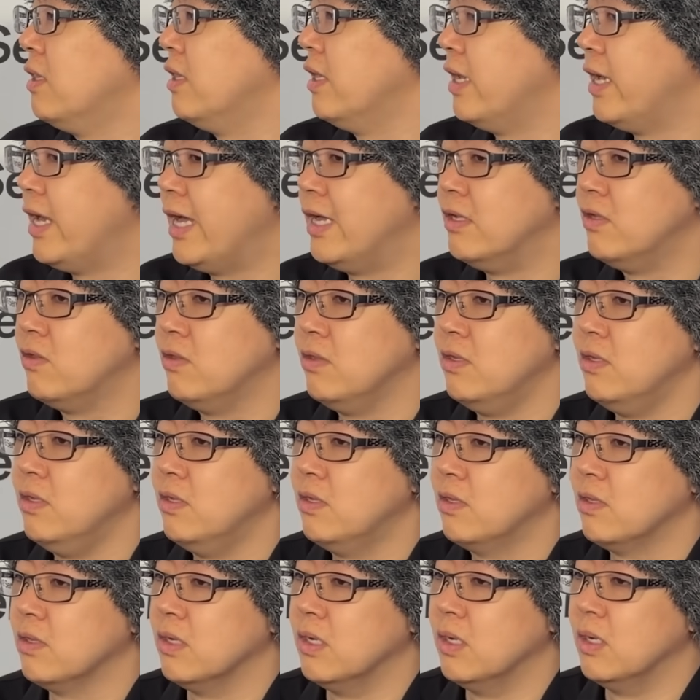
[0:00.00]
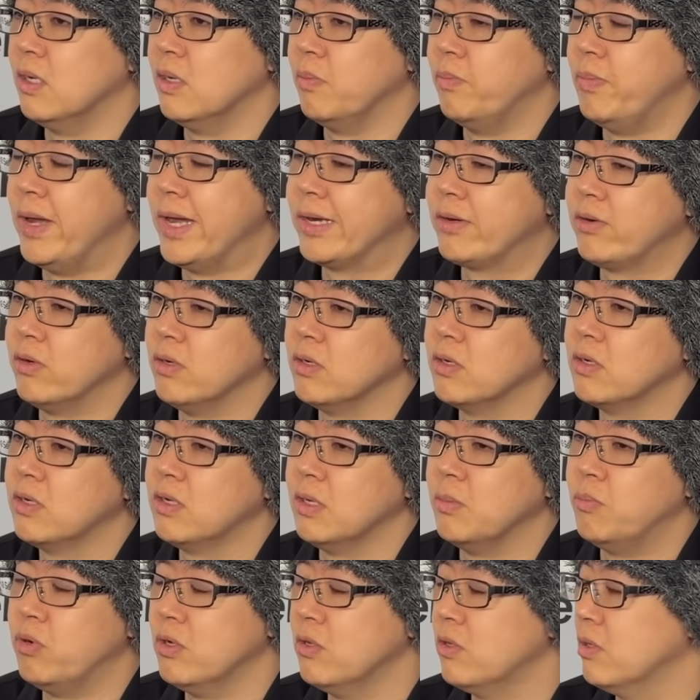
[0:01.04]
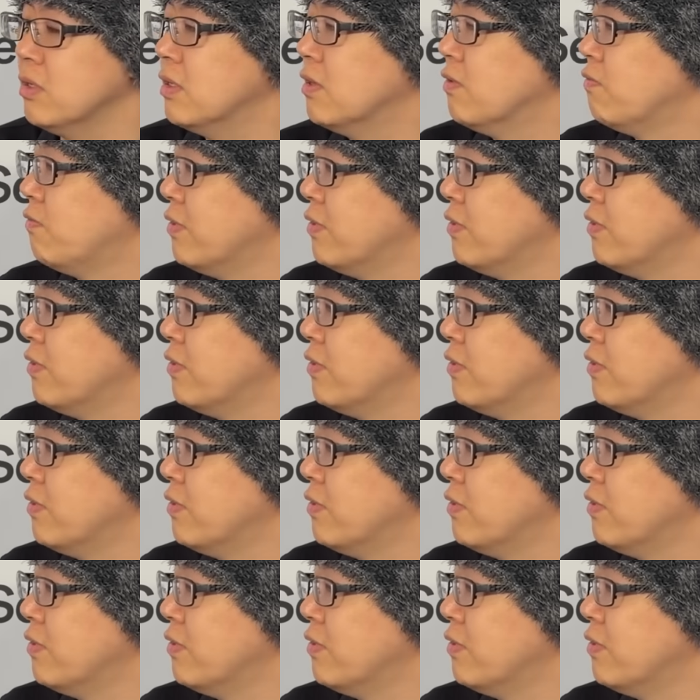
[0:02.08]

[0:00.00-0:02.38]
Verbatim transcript: that has these uh, background compressing